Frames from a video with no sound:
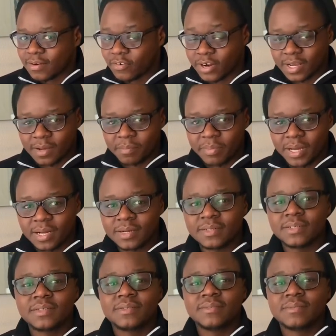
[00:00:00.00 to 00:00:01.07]
Ring a
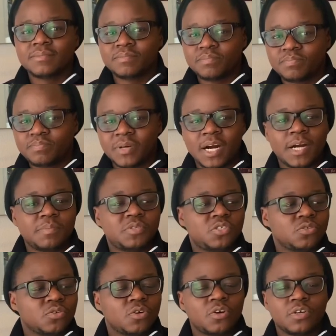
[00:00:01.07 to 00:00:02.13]
bell?
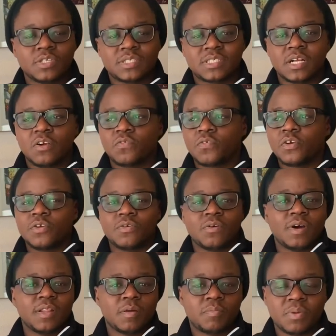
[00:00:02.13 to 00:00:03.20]
Perhaps you know yourself or you
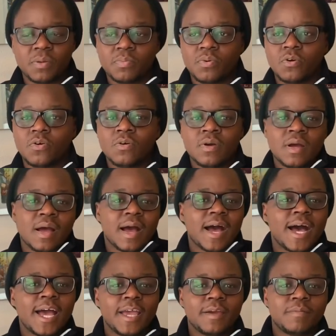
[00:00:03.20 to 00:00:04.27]
know other people.
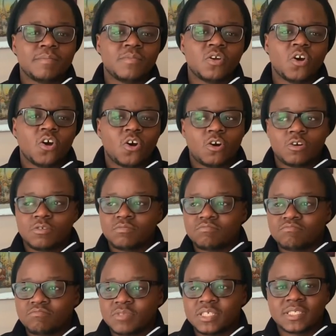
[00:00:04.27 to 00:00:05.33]
I'm
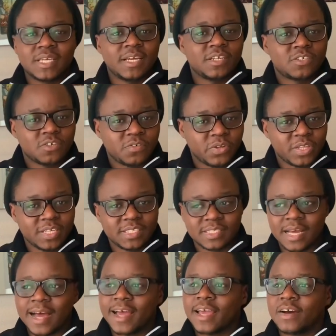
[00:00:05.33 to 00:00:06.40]
no saint over
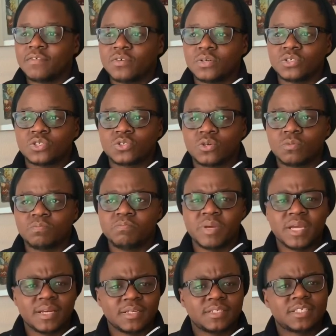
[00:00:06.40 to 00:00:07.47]
this. I have also
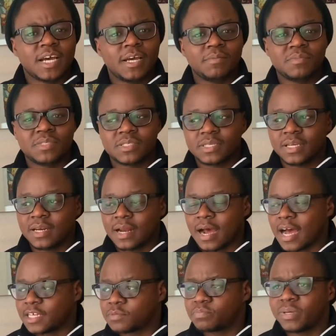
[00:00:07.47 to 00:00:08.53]
been in times in an
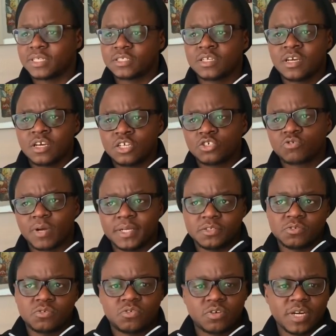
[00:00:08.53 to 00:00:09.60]
aspect trying
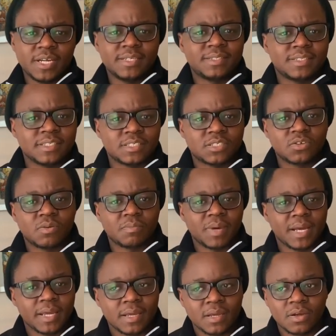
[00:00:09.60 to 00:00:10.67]
to create this on
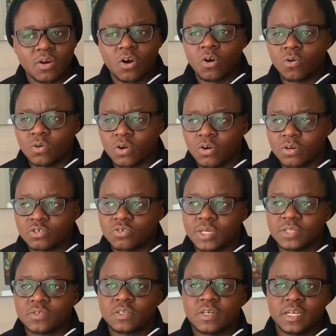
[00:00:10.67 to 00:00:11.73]
my own, or
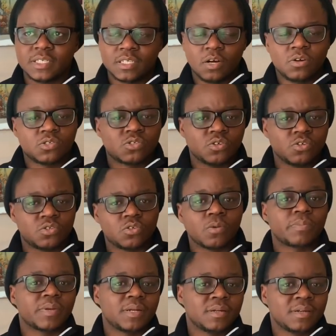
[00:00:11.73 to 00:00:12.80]
trying to create also
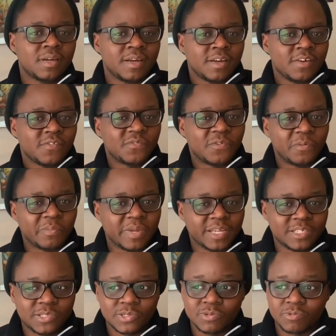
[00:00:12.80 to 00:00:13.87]
utopian for
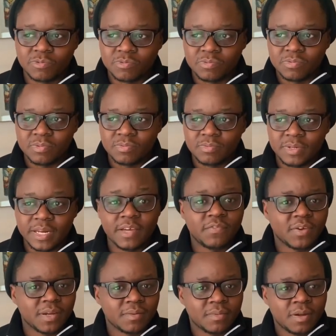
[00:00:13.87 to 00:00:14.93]
me to
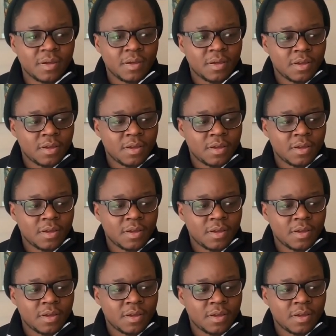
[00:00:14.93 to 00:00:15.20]
live in.